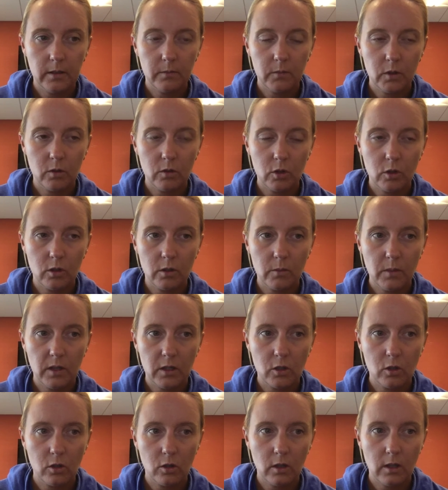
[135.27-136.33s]
So just to make
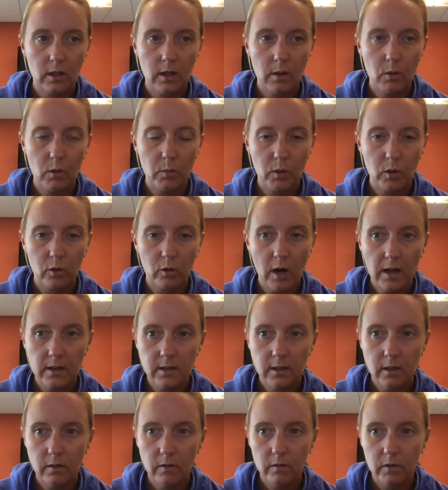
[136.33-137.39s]
sure that they were
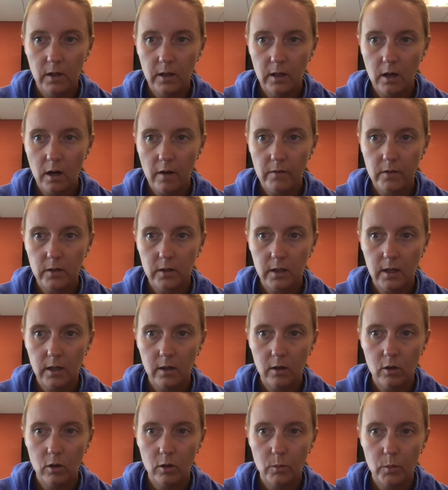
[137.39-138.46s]
progressive, and then obviously
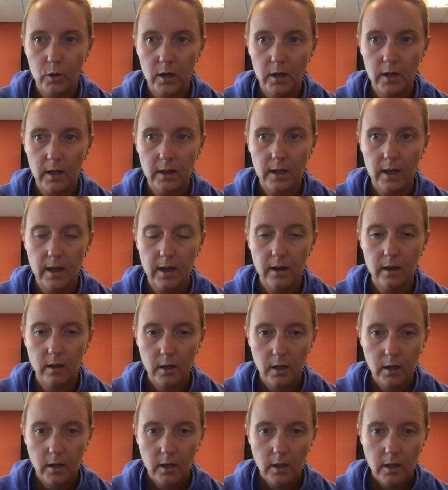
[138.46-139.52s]
incorporating that
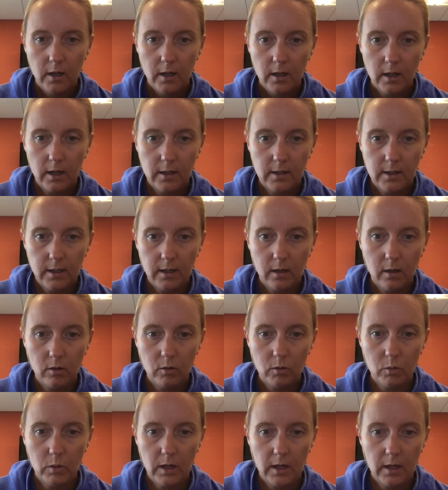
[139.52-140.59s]

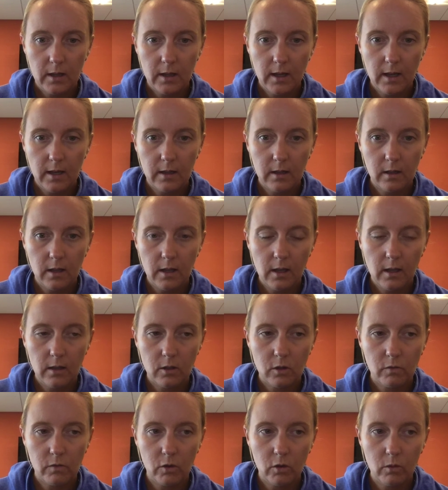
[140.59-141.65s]
deload week at the end of
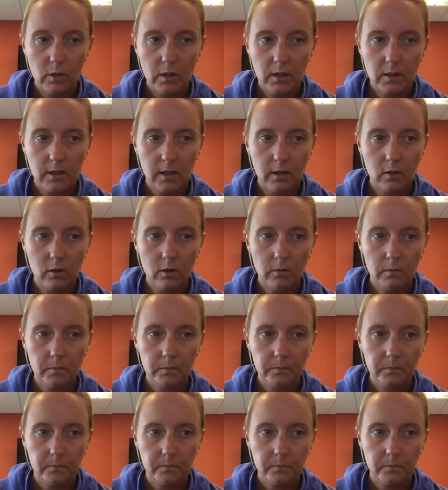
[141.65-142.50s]
each 4-week cycle.